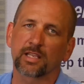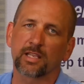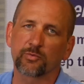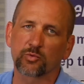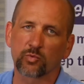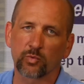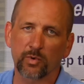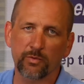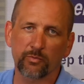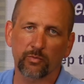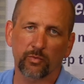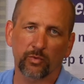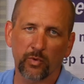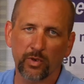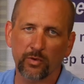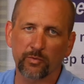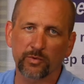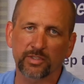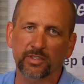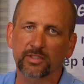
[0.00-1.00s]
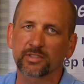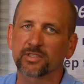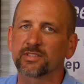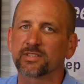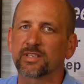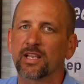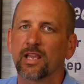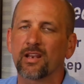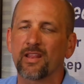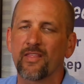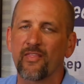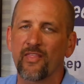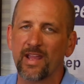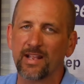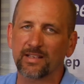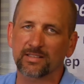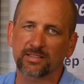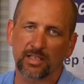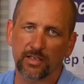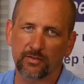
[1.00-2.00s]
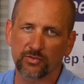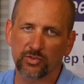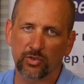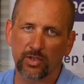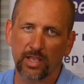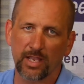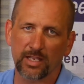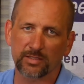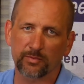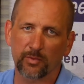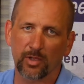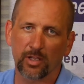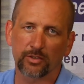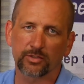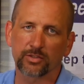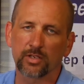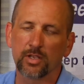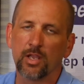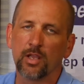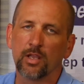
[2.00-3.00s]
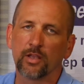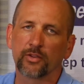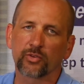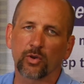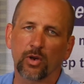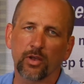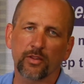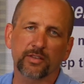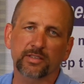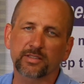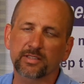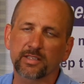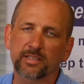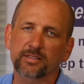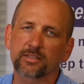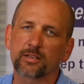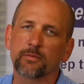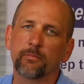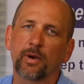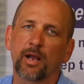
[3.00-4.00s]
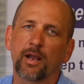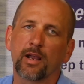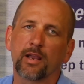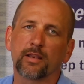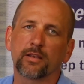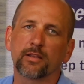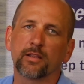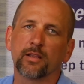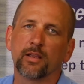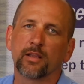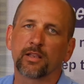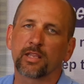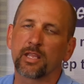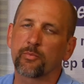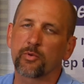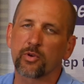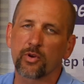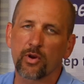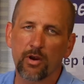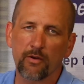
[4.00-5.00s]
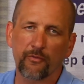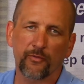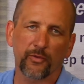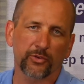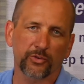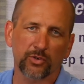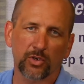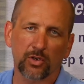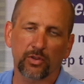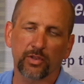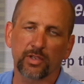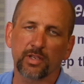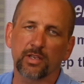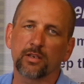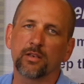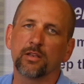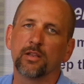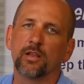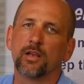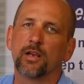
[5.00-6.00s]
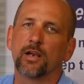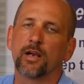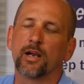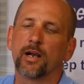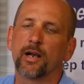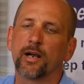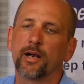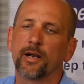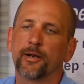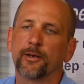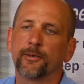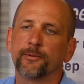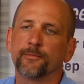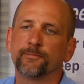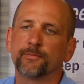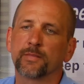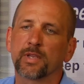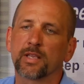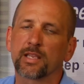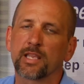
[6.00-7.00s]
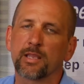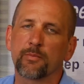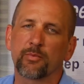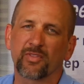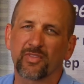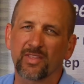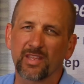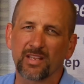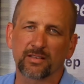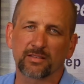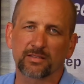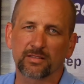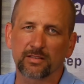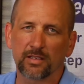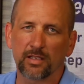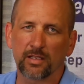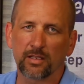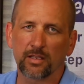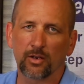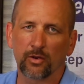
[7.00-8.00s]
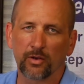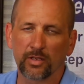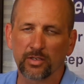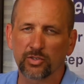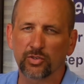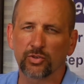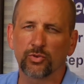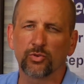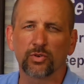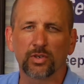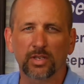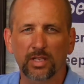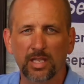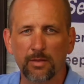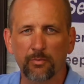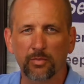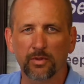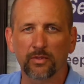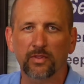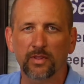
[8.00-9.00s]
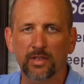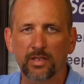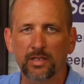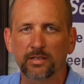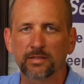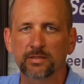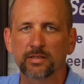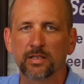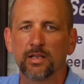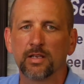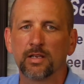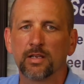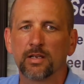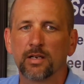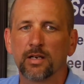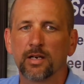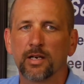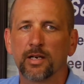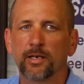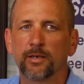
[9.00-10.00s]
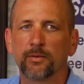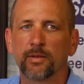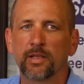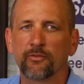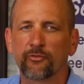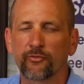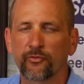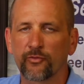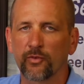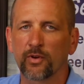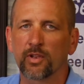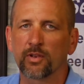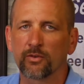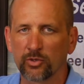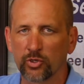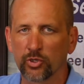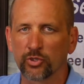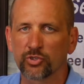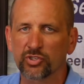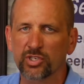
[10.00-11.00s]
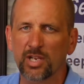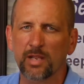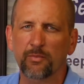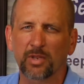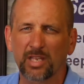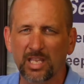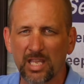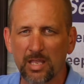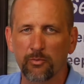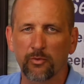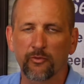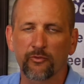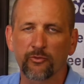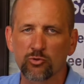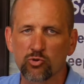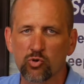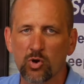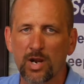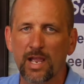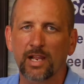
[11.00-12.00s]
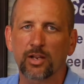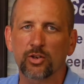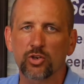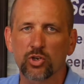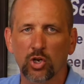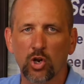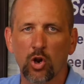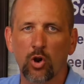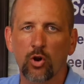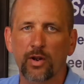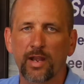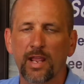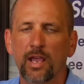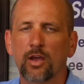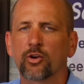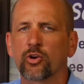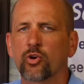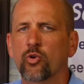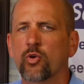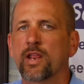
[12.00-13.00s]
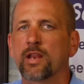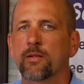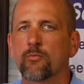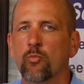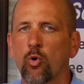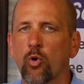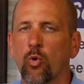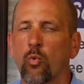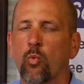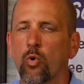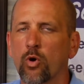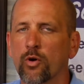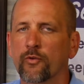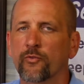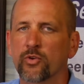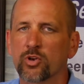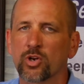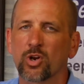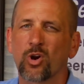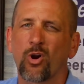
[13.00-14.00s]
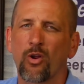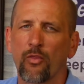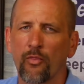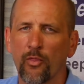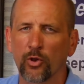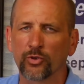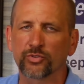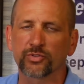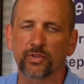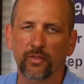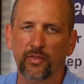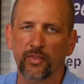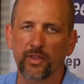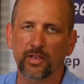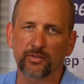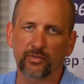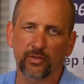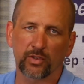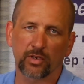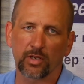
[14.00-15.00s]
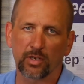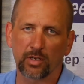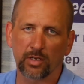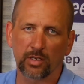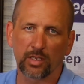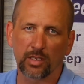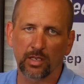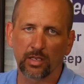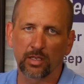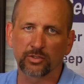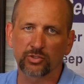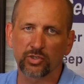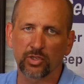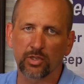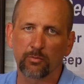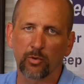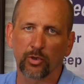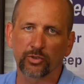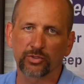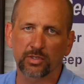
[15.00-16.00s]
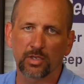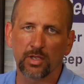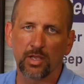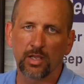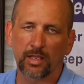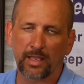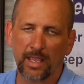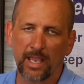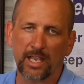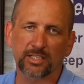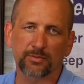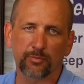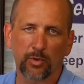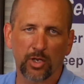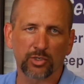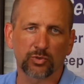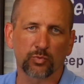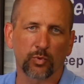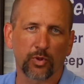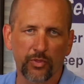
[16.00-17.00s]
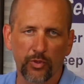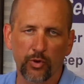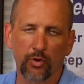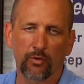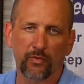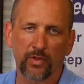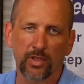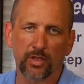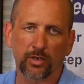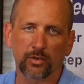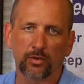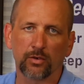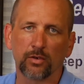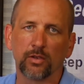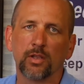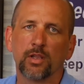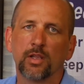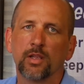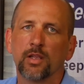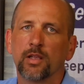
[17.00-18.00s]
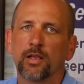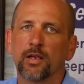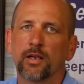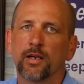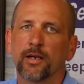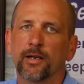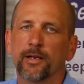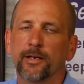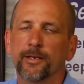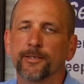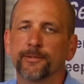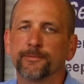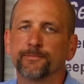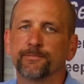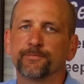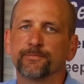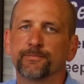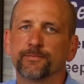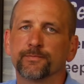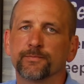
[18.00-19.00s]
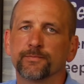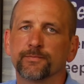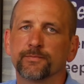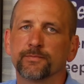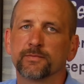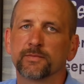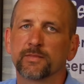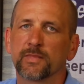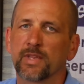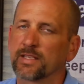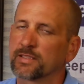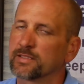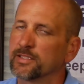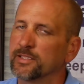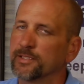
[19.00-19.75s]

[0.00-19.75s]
keeps wind resistance down, and that saves you gas mileage. So all these things combined, keeping your air filter clean um, and keeping things you know in tune and keeping things uh, in, in good shape to keep you from dragging your car down or creating more work for your car, those are the things that are going to get you the most gas mileage with your vehicle. Um, That's